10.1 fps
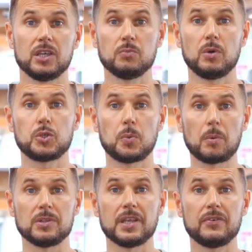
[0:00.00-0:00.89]
in which we
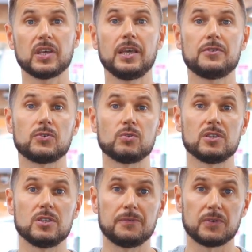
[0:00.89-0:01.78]
will navigate through
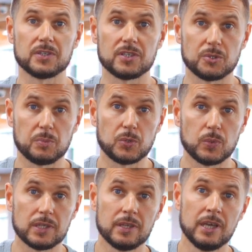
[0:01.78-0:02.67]
the differences
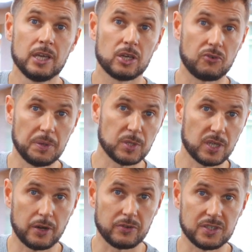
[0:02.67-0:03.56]
between
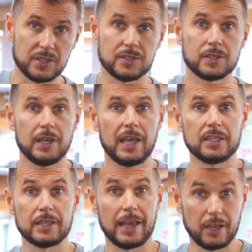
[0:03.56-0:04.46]
cryptocurrencies
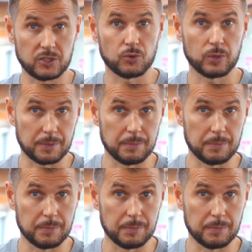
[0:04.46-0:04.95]
and electronic